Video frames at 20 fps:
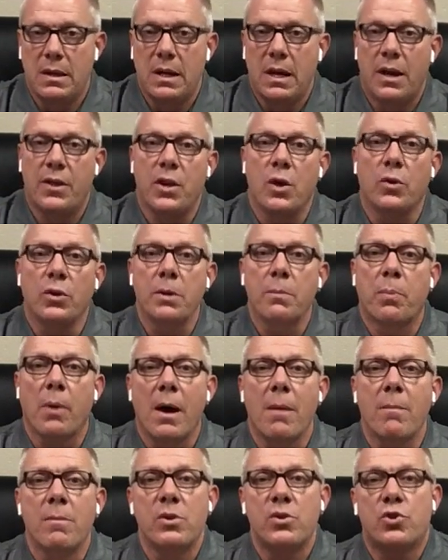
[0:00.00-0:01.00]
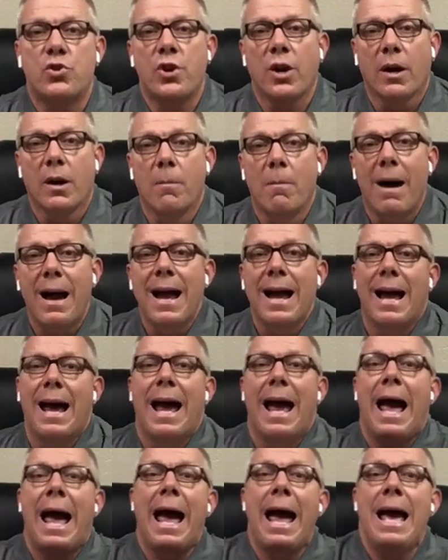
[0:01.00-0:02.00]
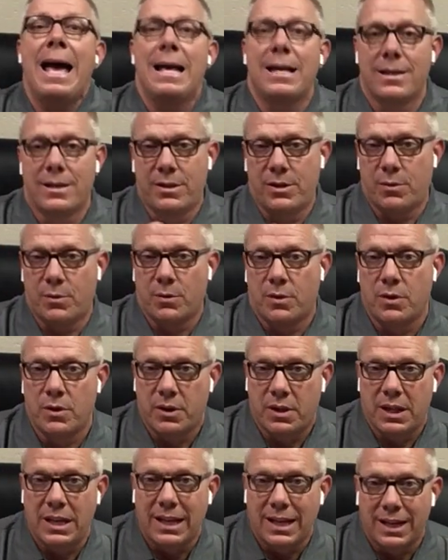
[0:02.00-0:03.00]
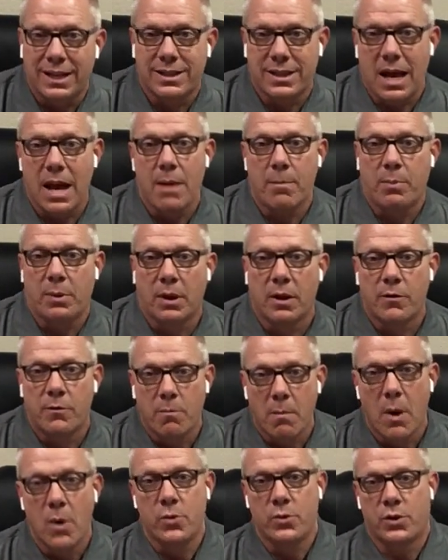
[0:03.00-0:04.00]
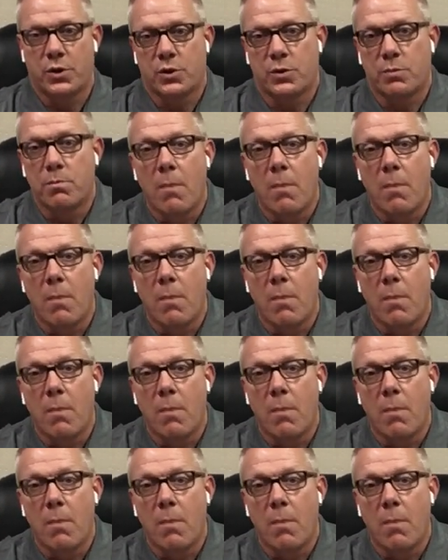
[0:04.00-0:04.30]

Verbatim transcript: Uh, the only problem is Jeremiah has the example of Moses.